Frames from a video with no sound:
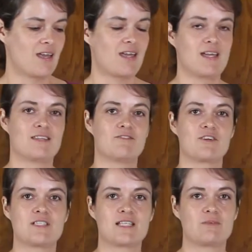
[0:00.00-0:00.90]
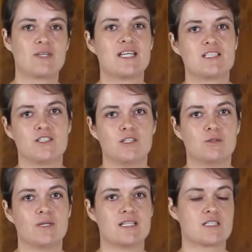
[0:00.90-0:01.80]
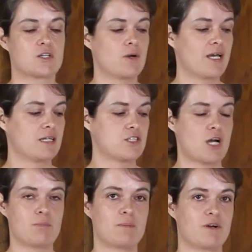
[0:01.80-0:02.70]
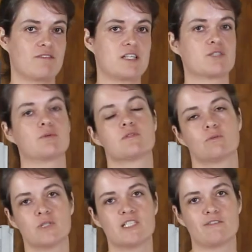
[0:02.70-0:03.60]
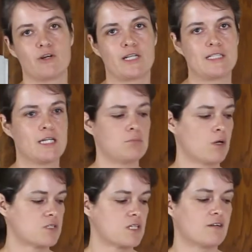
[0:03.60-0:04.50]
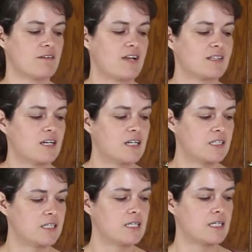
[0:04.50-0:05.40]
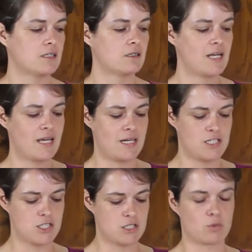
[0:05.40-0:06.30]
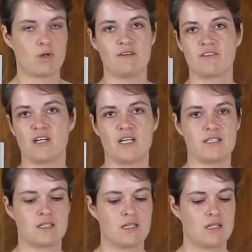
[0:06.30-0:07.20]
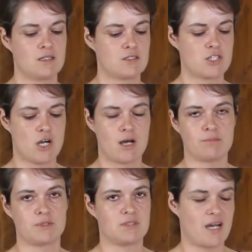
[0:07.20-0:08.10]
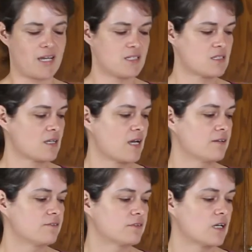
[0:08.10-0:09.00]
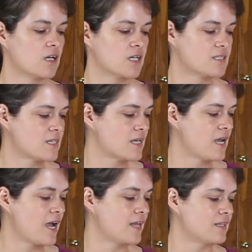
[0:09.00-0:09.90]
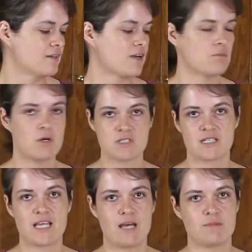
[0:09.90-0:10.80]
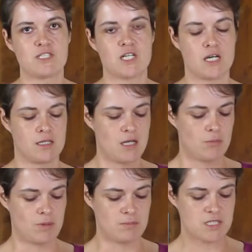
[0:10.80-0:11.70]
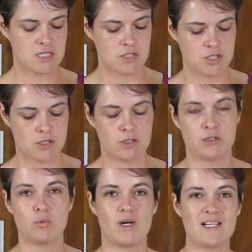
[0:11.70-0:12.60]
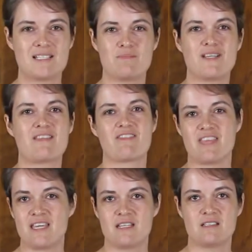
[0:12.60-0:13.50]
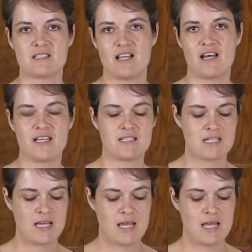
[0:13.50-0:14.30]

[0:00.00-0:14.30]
And the first thing that we need to do is to go ahead and chop up our vegetables, which I've already done most of. I've got the onion here, and it's just a rough cut, chopped, diced kind of cut. And then I've got most of the cabbage done, but I'm just going to show you. You want it to be thin sliced,